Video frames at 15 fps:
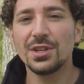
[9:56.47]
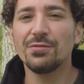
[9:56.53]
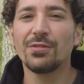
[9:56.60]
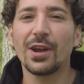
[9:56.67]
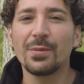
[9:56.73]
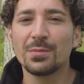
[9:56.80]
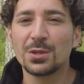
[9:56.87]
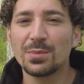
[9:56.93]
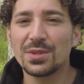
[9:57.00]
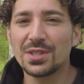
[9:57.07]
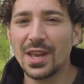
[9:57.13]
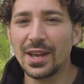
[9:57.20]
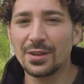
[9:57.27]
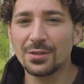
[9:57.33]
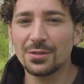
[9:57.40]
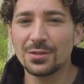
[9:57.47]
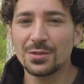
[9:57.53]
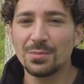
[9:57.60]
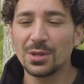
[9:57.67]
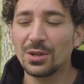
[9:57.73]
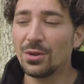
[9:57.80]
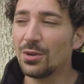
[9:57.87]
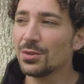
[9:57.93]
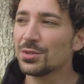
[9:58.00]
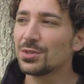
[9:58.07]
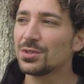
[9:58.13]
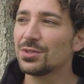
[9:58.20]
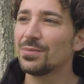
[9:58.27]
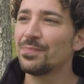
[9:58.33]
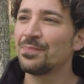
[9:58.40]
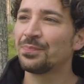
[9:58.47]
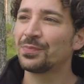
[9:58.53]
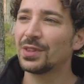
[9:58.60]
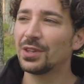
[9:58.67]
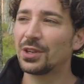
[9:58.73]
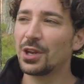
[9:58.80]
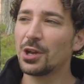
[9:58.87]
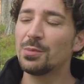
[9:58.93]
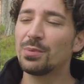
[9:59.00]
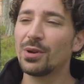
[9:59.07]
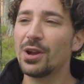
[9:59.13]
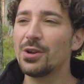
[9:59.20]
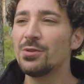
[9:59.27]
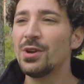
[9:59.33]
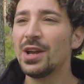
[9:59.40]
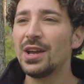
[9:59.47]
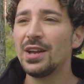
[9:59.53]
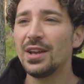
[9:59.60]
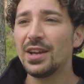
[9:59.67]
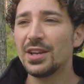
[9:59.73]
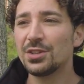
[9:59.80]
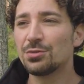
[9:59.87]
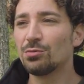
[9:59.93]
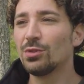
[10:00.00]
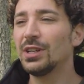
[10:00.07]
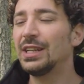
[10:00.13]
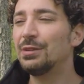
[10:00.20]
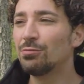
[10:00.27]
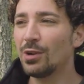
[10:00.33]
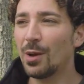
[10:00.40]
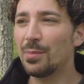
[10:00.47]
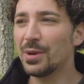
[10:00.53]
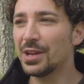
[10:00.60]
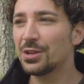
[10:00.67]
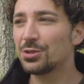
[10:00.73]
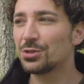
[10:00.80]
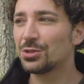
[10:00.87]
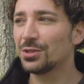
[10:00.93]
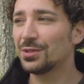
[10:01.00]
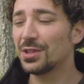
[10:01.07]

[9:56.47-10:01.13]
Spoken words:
frames per second because the GoPro is really rubbish, and